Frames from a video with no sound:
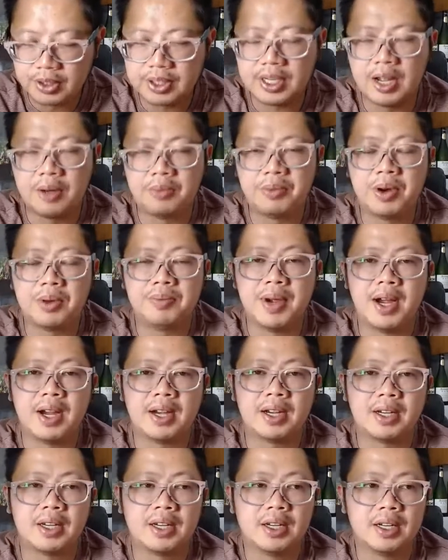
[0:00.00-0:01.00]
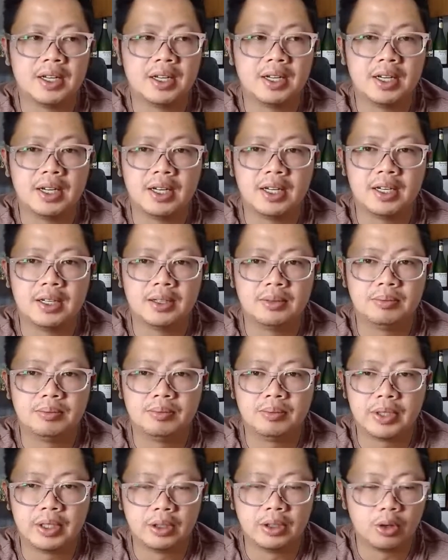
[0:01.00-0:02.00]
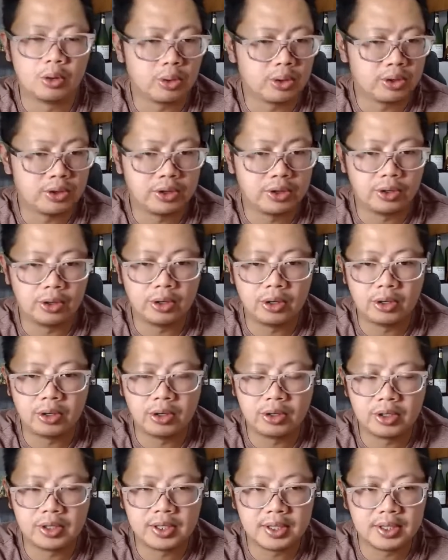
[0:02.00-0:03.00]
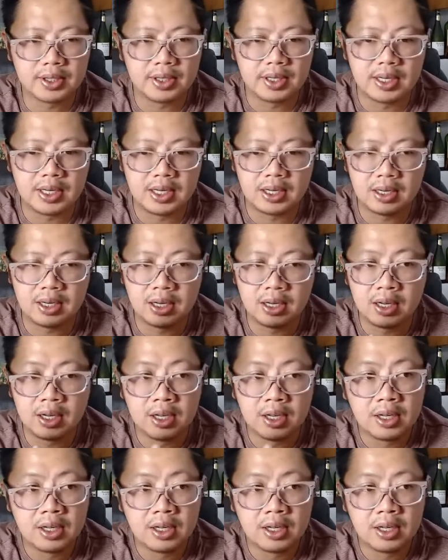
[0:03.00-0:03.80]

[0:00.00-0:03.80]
the M1 Mac. The lower thirds, the